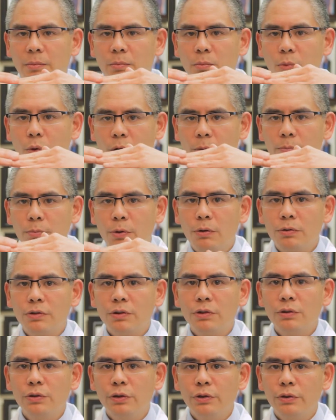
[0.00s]
more bone
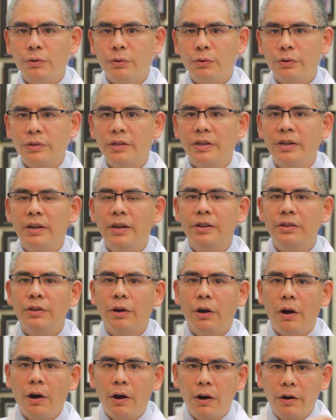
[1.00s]
you lose, the
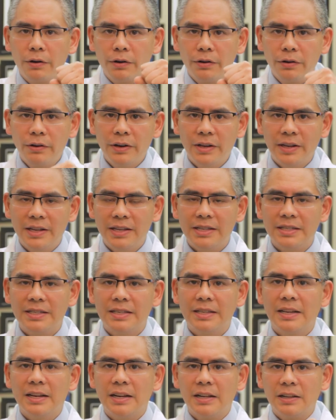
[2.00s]
harder it is
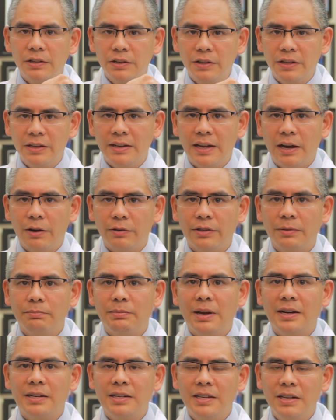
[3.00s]
to clean out the
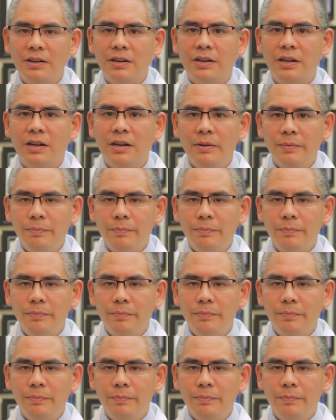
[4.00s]
bacteria,